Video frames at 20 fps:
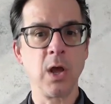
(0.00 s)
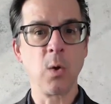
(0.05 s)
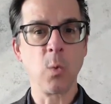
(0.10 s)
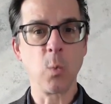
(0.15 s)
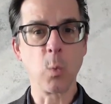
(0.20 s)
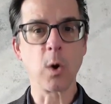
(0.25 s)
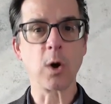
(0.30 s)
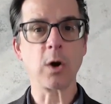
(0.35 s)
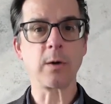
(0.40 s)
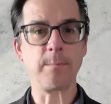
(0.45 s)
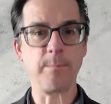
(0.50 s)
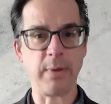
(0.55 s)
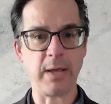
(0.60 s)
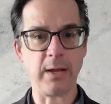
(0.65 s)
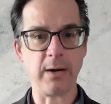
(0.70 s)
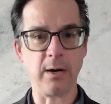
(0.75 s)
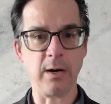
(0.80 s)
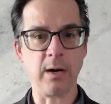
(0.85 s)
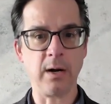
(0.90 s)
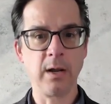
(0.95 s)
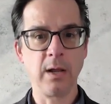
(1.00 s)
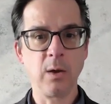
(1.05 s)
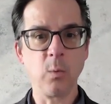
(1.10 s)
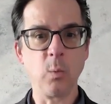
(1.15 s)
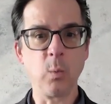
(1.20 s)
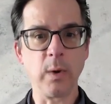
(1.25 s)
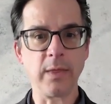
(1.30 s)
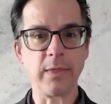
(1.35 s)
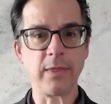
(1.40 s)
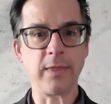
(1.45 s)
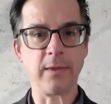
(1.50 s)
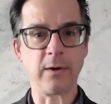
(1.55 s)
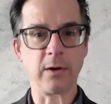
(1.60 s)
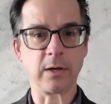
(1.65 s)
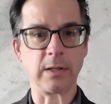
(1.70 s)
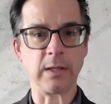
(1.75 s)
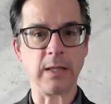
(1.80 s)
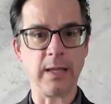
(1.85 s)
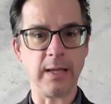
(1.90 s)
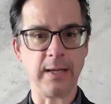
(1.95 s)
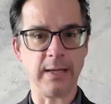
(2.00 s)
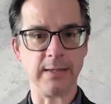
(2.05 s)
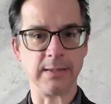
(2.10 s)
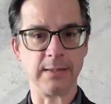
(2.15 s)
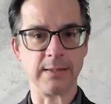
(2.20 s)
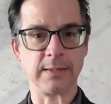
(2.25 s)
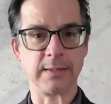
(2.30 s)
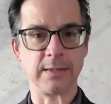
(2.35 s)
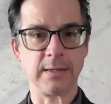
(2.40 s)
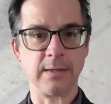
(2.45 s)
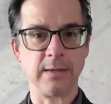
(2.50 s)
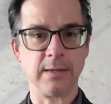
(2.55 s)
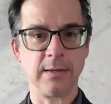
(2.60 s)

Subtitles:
work better with their clients.